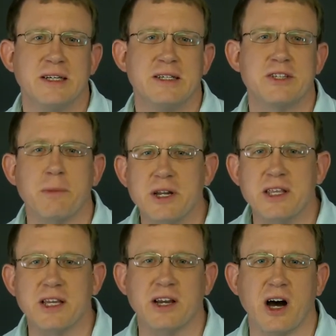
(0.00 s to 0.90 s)
Somebody
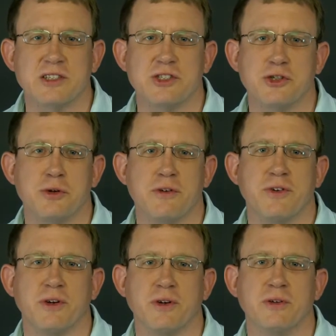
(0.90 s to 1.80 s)
that causes you to
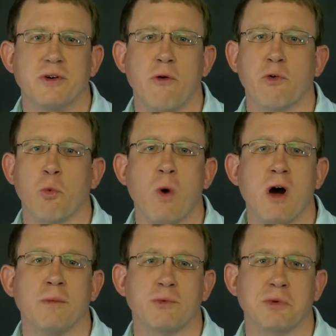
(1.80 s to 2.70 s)
feel
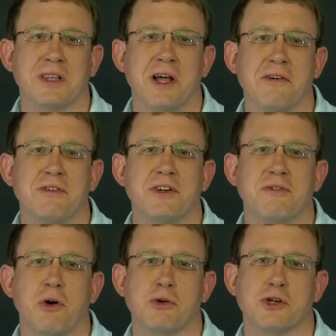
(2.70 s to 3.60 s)
overwhelmed with love and
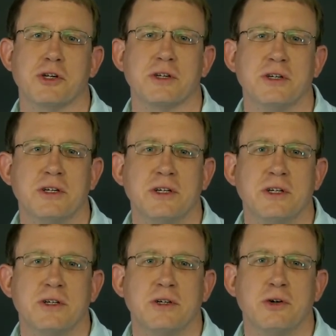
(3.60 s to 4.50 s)
devotion.
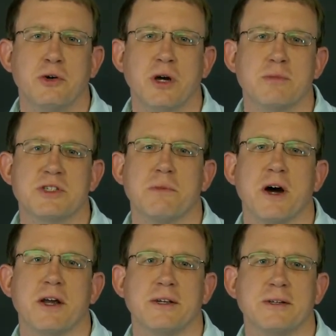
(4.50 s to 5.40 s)
Who comes to
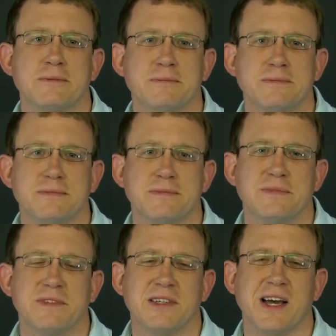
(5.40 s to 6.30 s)
mind?
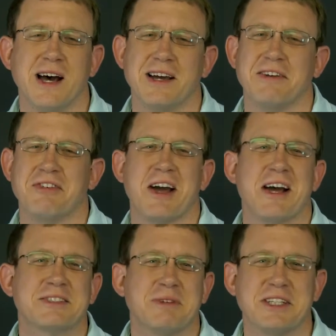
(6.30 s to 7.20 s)
If I
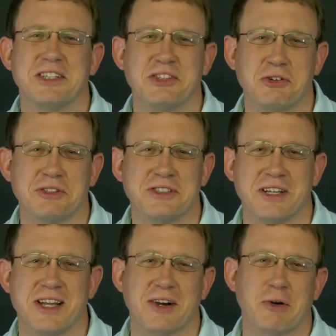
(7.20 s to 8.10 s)
asked my 10-year-old
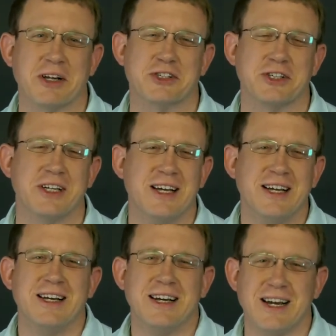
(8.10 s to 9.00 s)
son that question,
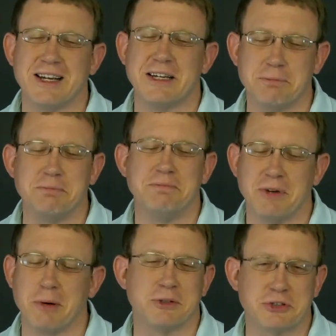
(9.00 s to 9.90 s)
he'd
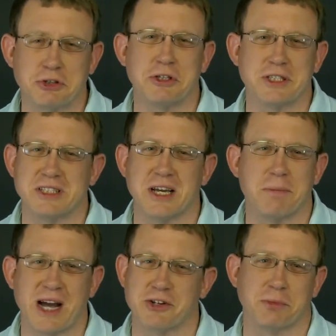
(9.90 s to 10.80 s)
almost certainly say
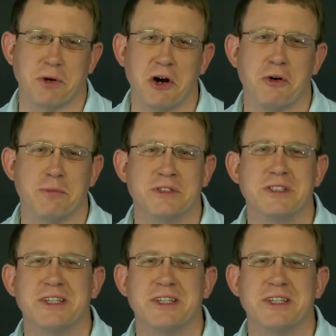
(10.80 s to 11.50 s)
Patrick Mahomes.